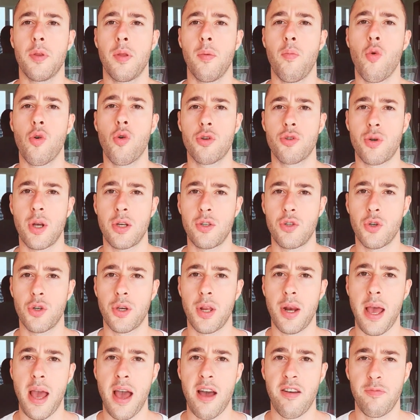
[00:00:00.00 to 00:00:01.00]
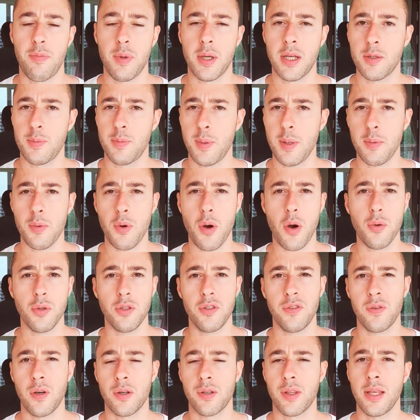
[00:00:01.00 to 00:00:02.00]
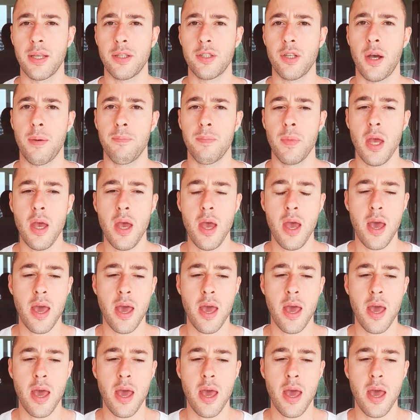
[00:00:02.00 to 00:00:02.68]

the more stress you're gonna have because people always fuck things up.